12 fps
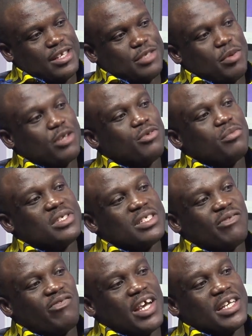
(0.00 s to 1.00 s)
And the spectrum
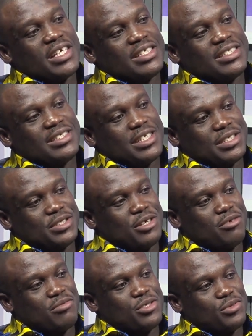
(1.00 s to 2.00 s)
is finite
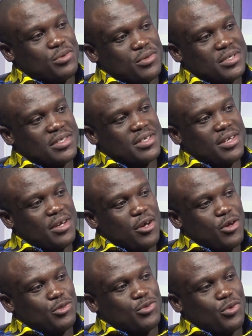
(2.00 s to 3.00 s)
national resource.
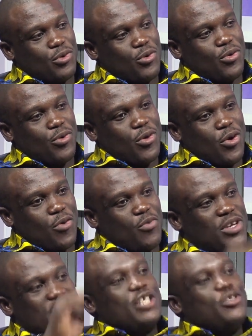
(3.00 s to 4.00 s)
So
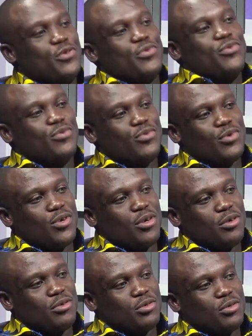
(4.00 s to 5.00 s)
we need you
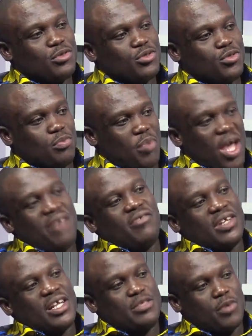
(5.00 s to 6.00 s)
to pay
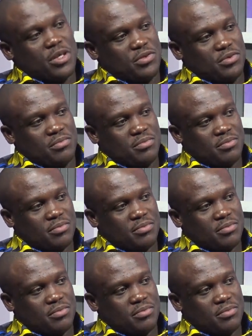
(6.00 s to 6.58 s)
for that spectrum.